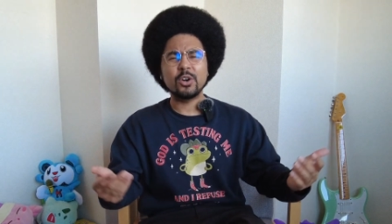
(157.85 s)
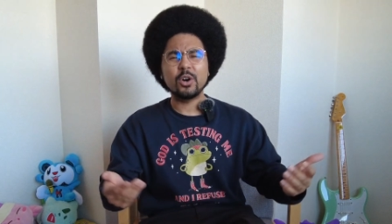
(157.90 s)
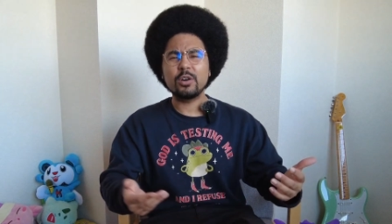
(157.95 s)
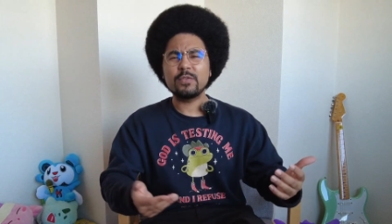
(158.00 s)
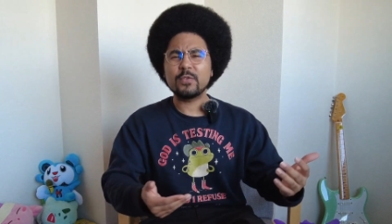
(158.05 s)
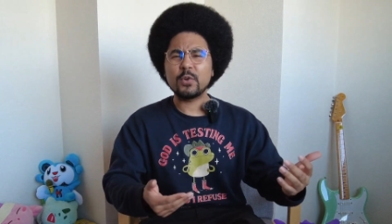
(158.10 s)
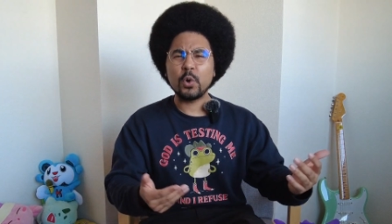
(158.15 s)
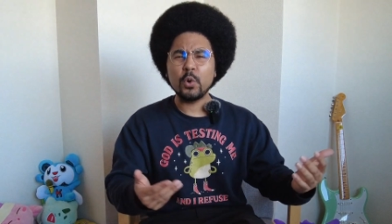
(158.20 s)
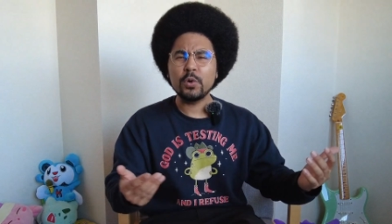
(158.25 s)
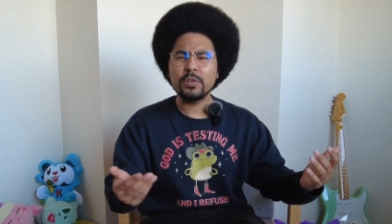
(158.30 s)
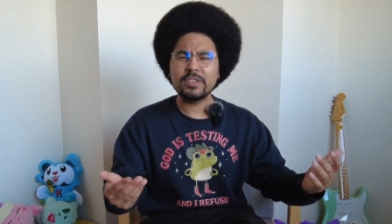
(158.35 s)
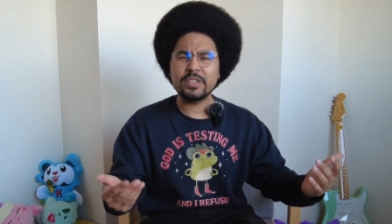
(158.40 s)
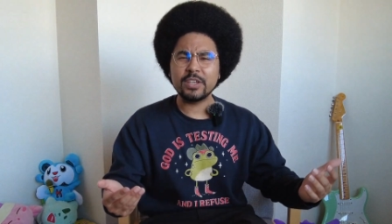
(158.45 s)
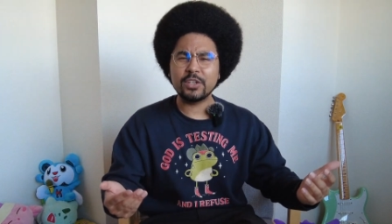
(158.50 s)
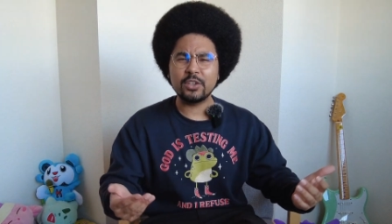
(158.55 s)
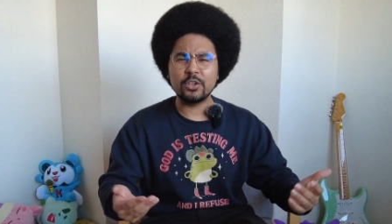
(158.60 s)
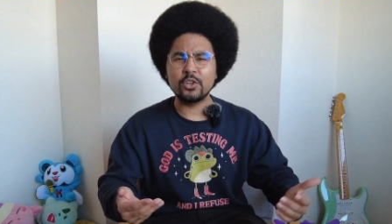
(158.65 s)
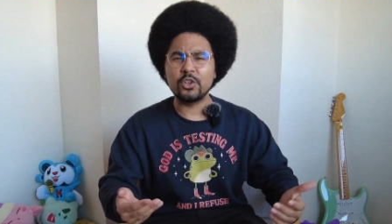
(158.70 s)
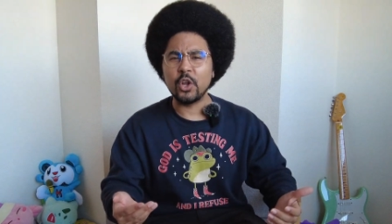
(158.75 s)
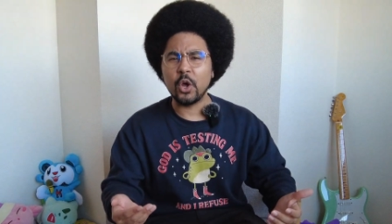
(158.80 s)
Of course they're
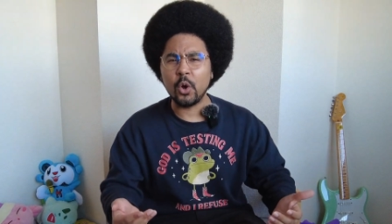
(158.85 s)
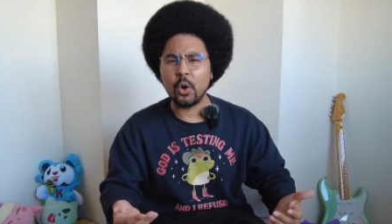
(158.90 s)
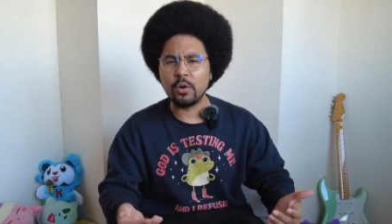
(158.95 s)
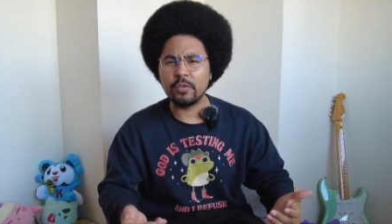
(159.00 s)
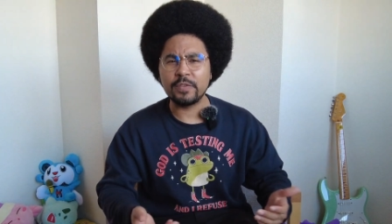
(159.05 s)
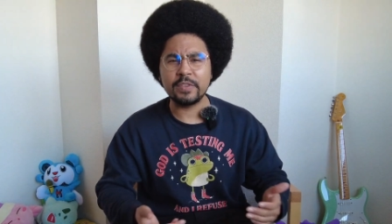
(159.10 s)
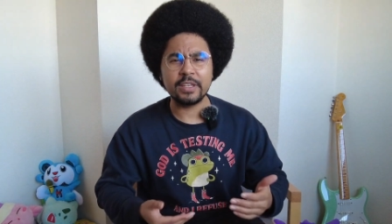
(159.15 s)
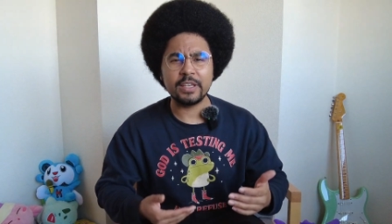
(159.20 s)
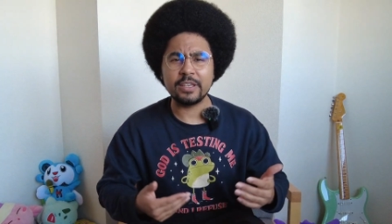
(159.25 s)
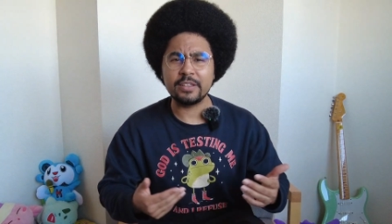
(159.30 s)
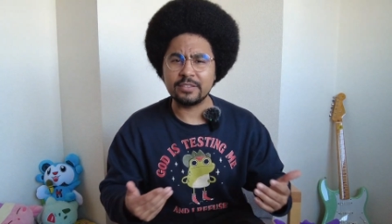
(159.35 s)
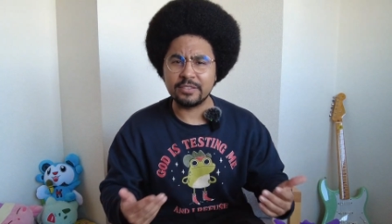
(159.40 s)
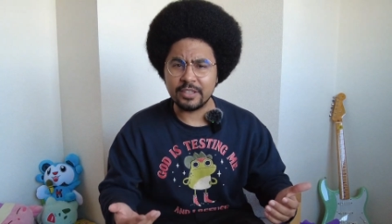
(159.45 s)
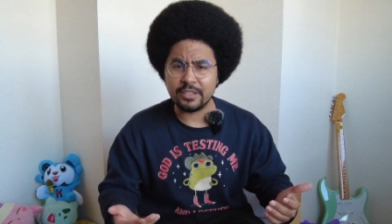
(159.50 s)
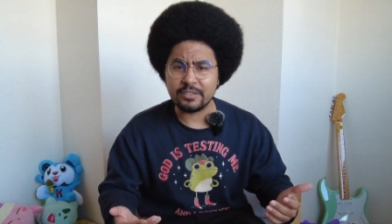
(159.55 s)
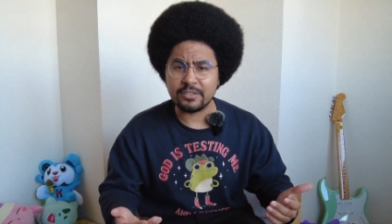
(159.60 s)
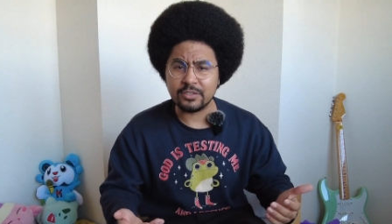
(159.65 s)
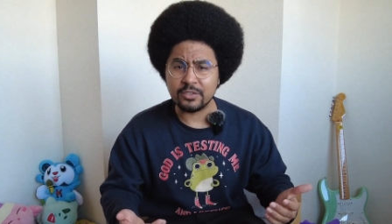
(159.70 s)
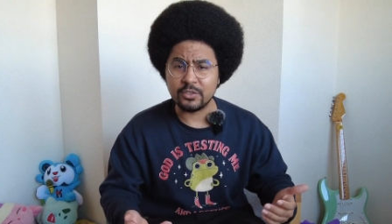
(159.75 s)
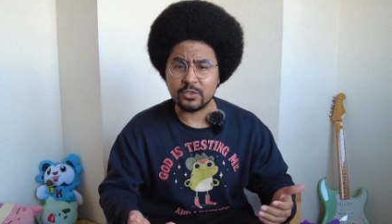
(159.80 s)
gonna know of the
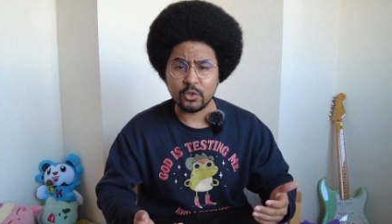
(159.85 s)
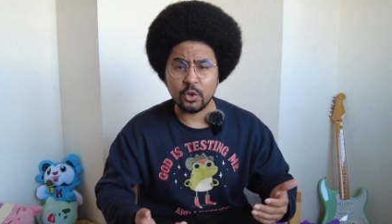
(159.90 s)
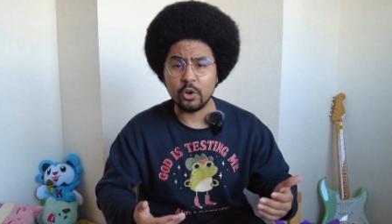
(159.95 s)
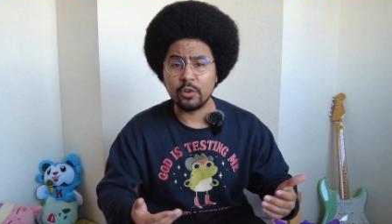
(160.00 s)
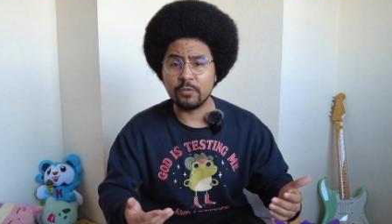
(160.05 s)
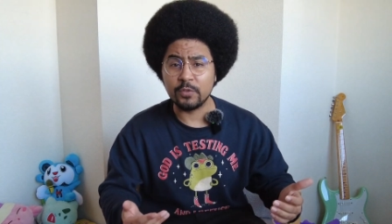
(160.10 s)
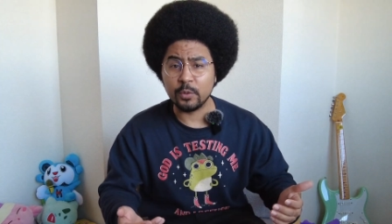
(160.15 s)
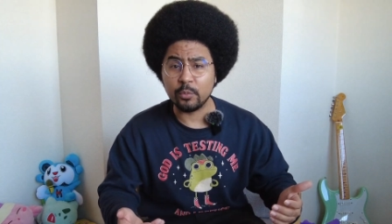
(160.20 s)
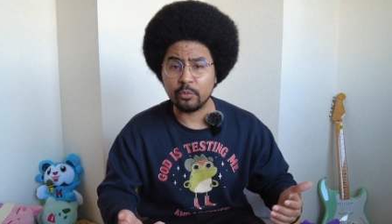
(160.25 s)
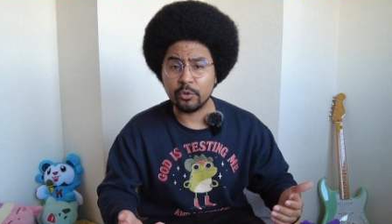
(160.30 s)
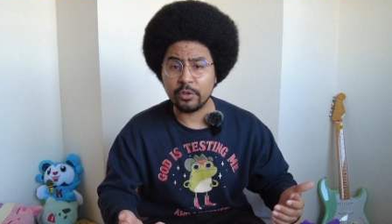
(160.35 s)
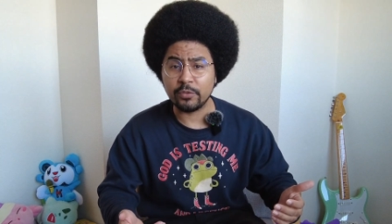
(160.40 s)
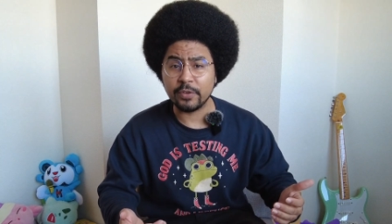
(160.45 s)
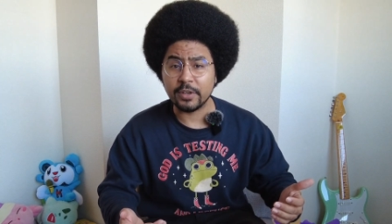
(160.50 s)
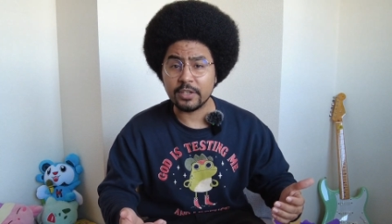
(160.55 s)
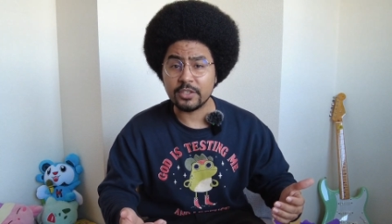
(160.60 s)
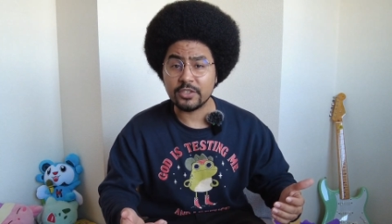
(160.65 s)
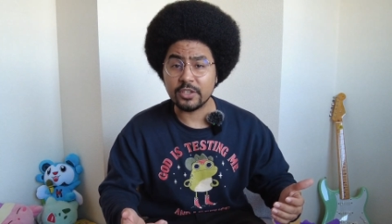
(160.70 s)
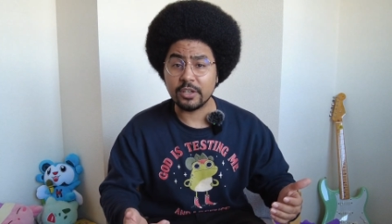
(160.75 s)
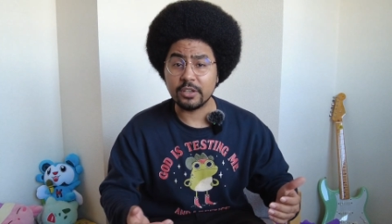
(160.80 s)
existence of the
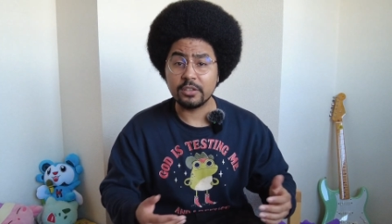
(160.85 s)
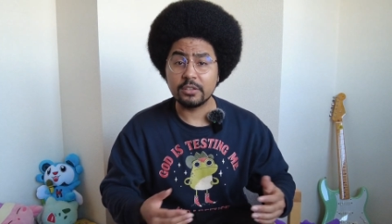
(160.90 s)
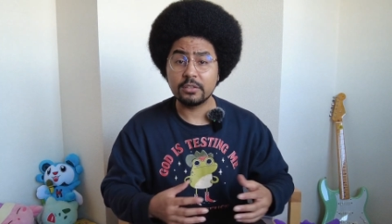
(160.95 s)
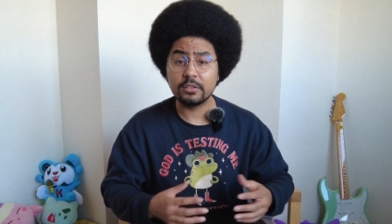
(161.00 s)
prefecture.